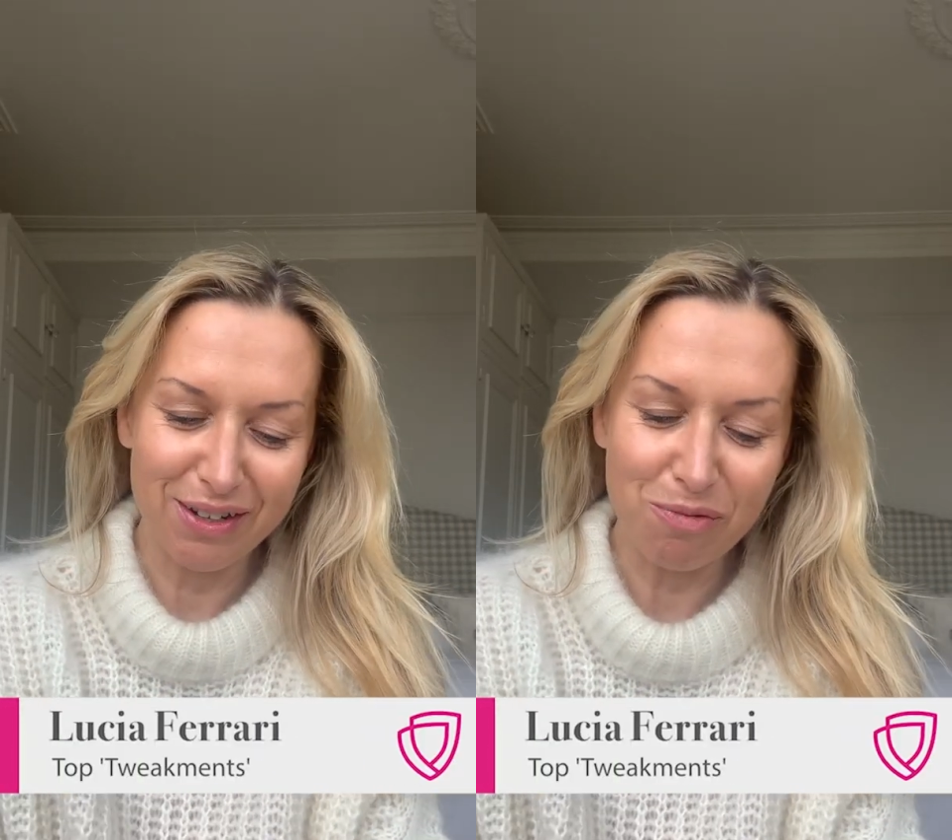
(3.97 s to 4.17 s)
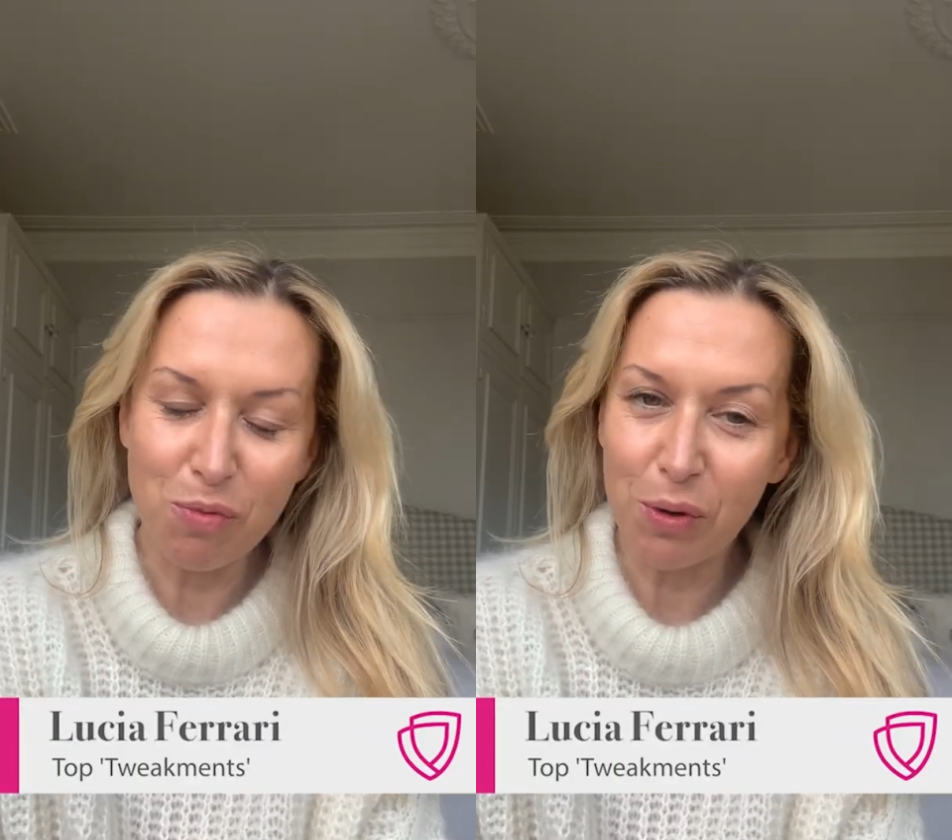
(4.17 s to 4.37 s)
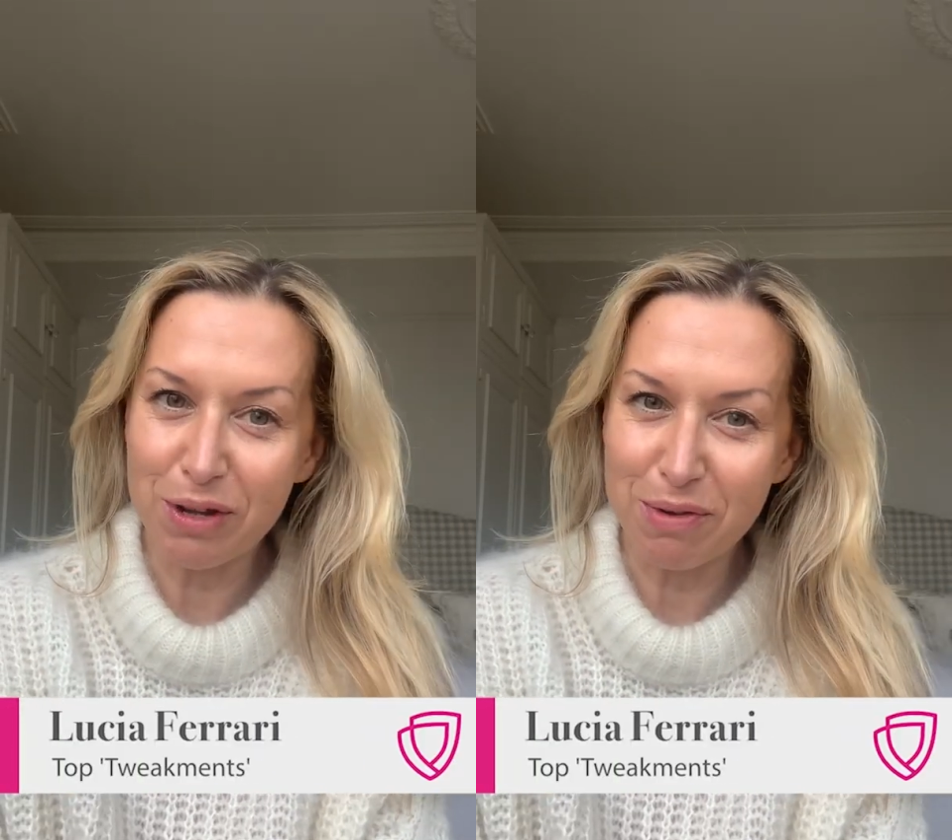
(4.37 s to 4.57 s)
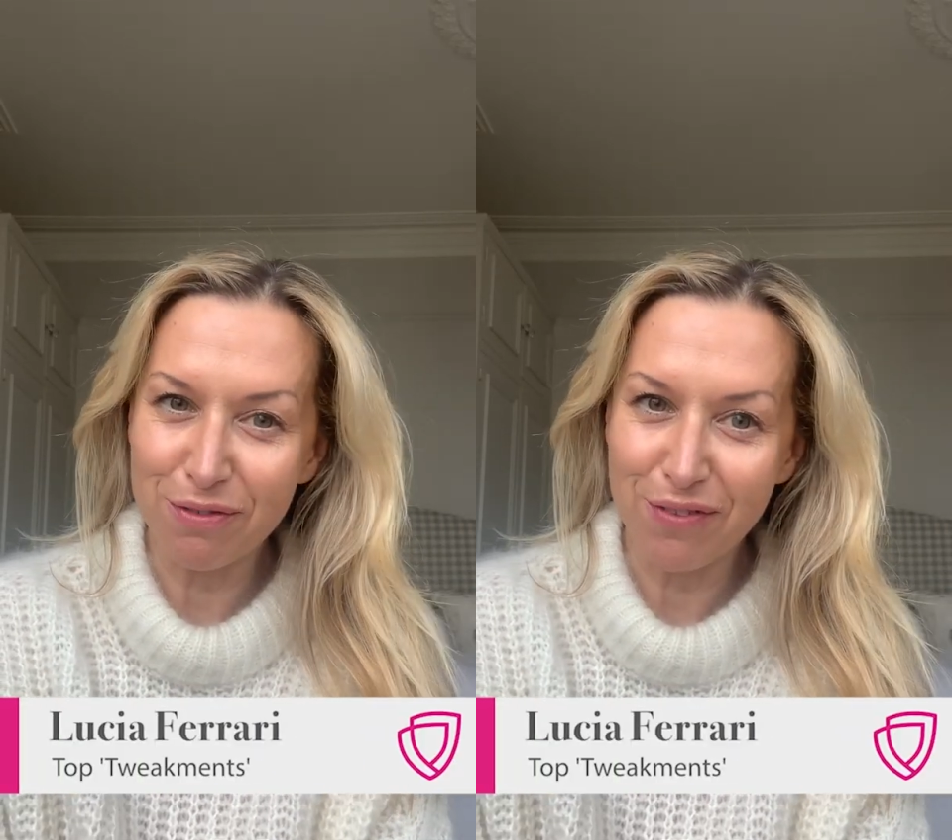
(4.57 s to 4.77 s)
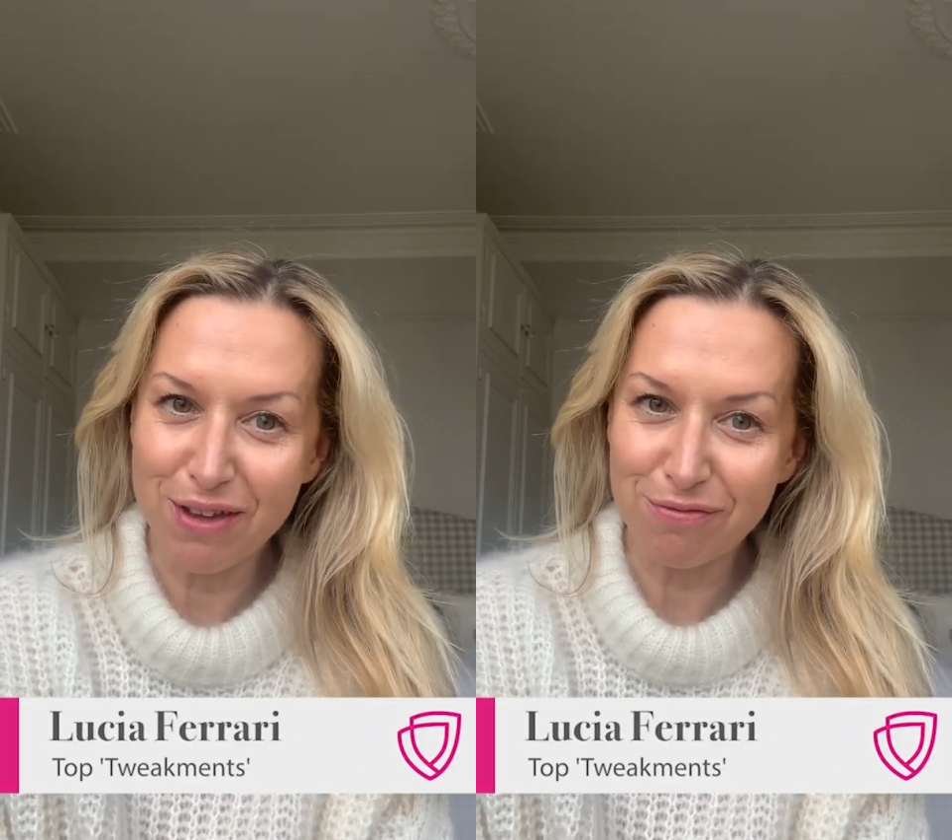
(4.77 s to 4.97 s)
what are my
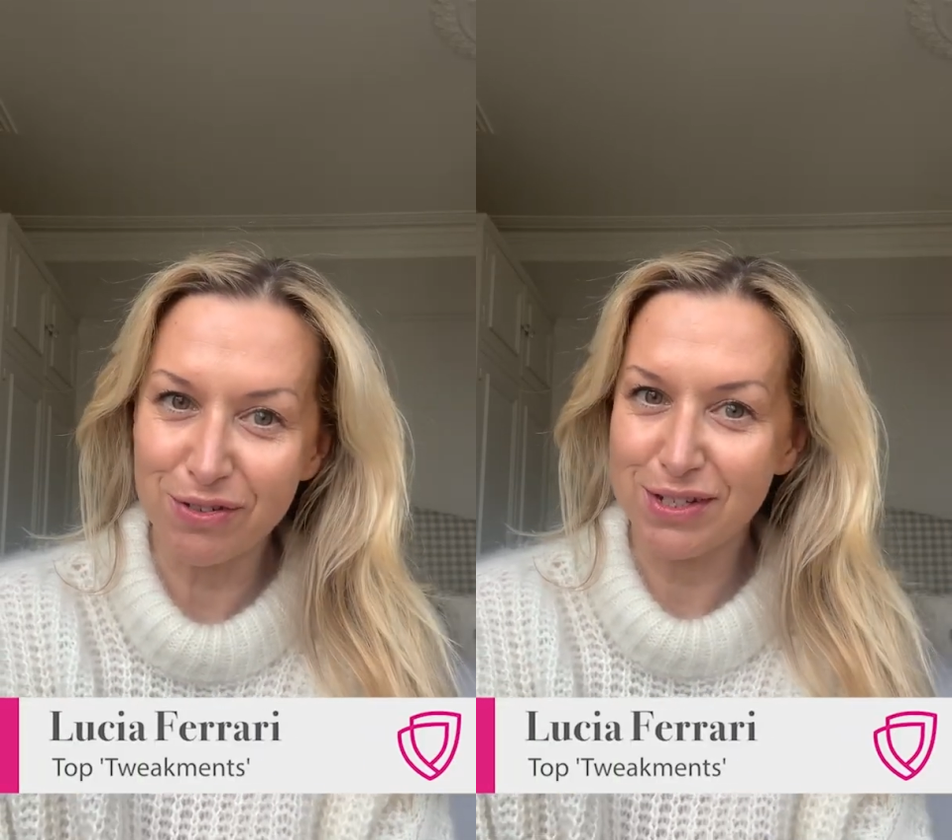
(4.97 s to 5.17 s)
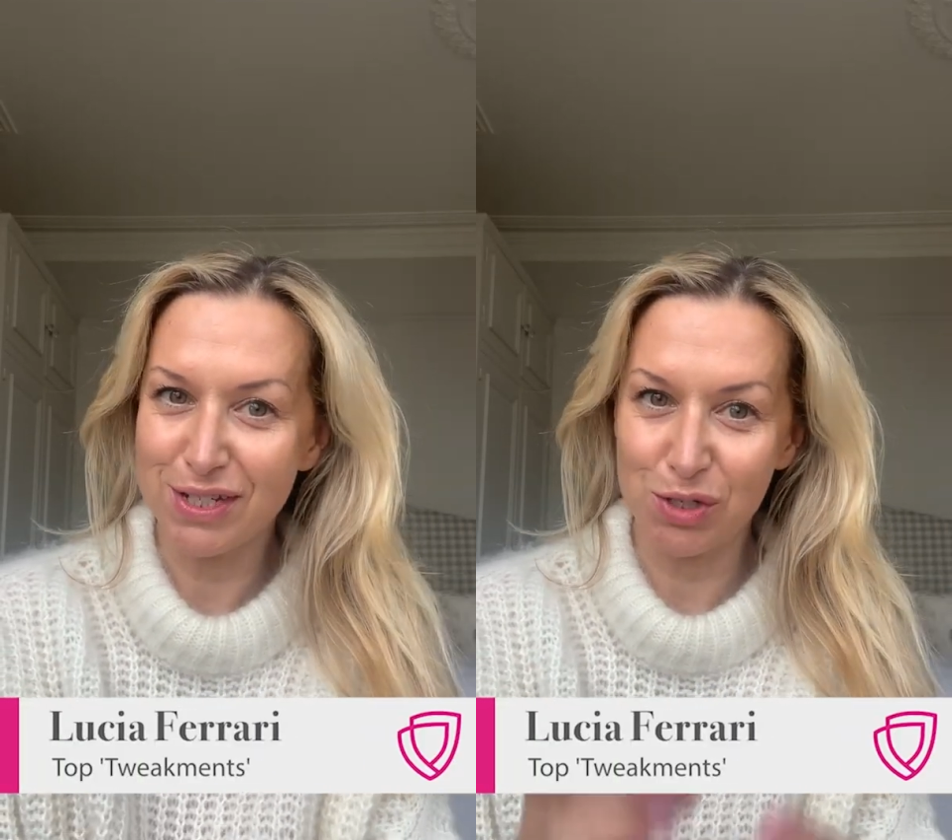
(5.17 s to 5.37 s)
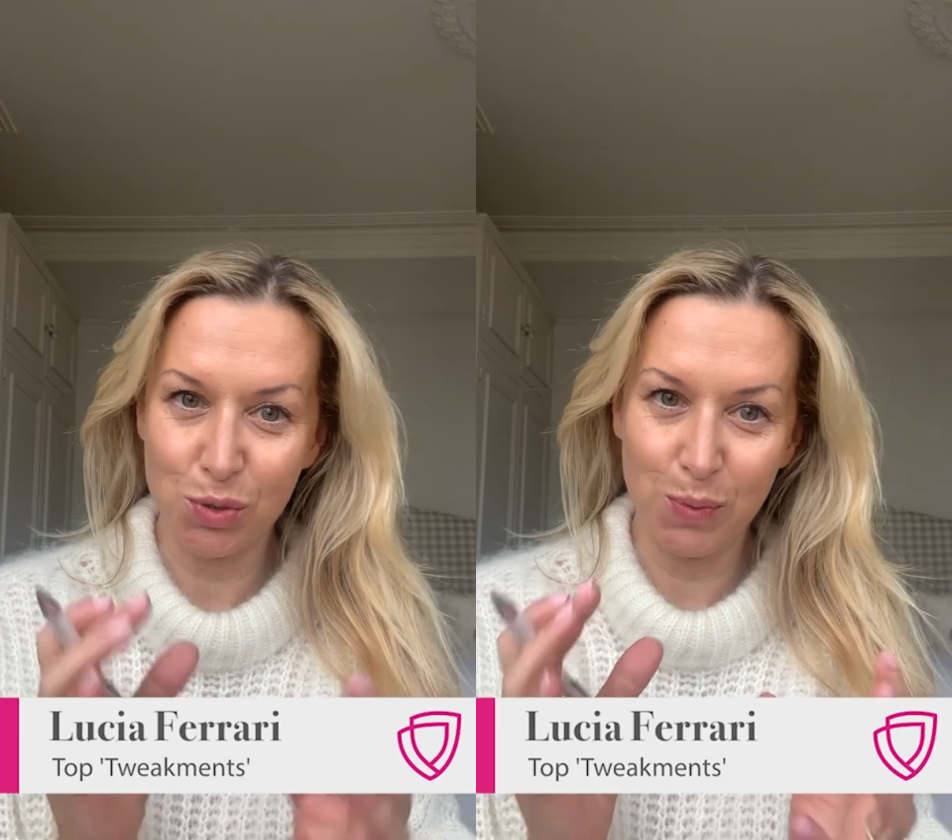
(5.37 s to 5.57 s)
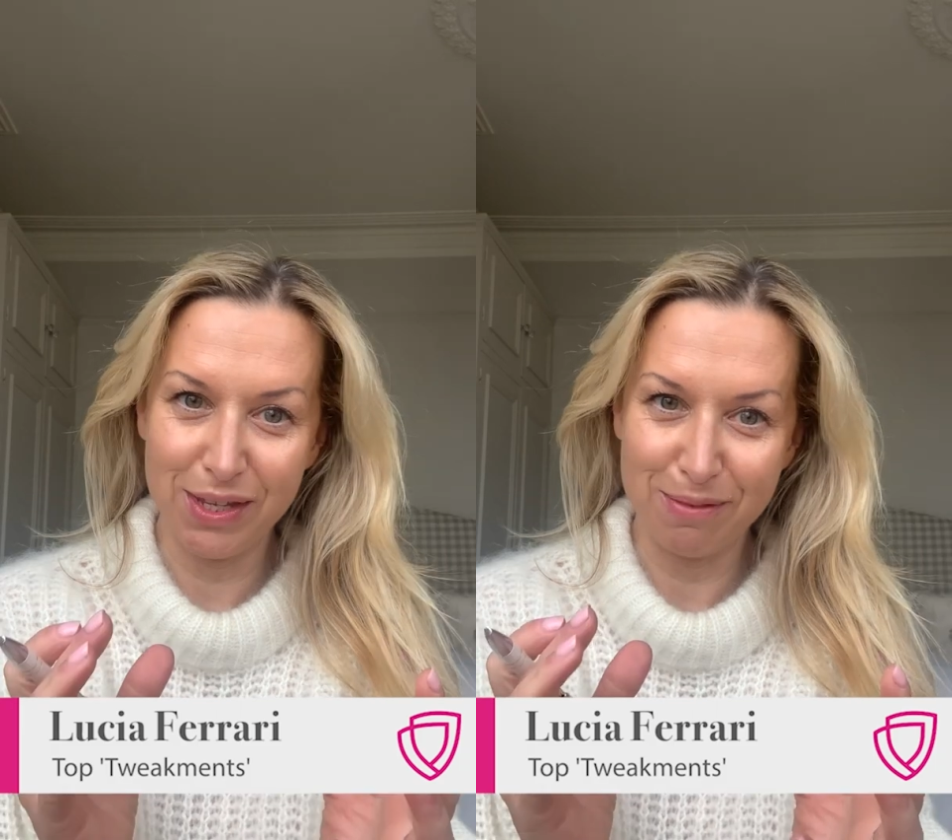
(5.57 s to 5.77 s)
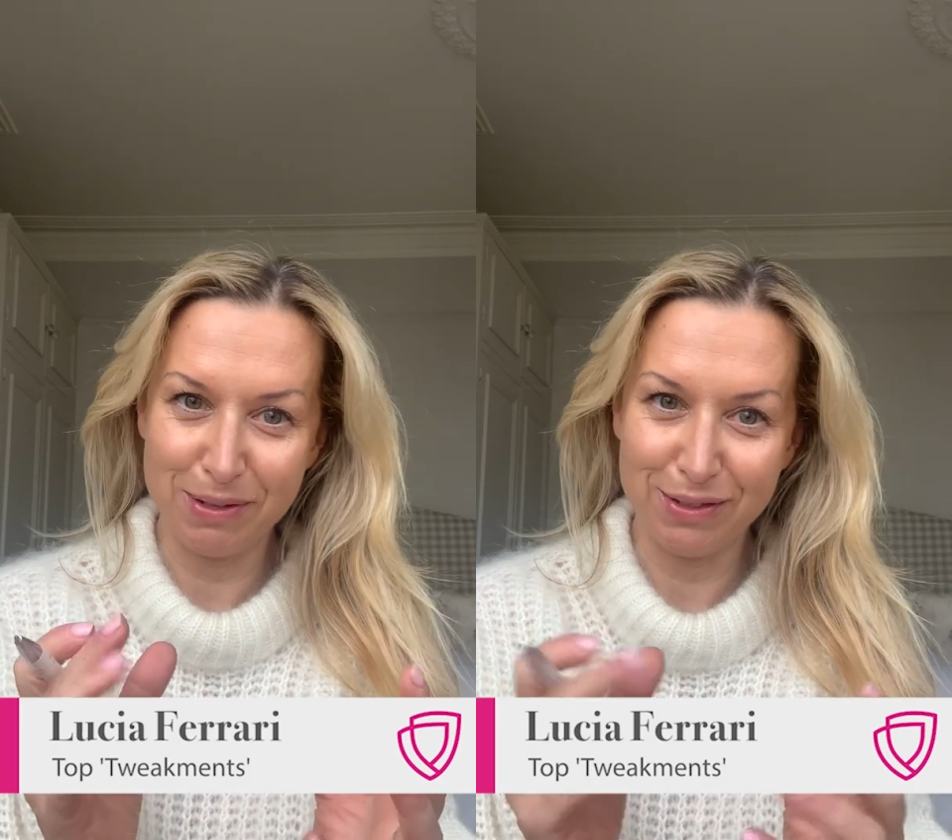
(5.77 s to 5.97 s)
favourite
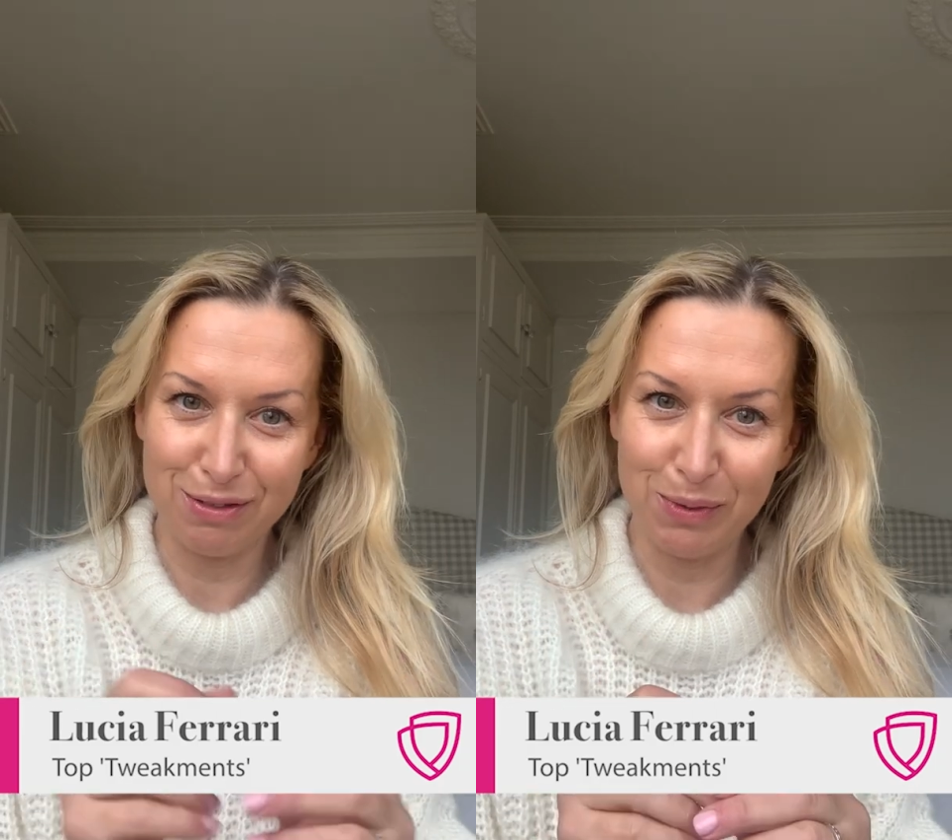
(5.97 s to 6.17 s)
tweakments,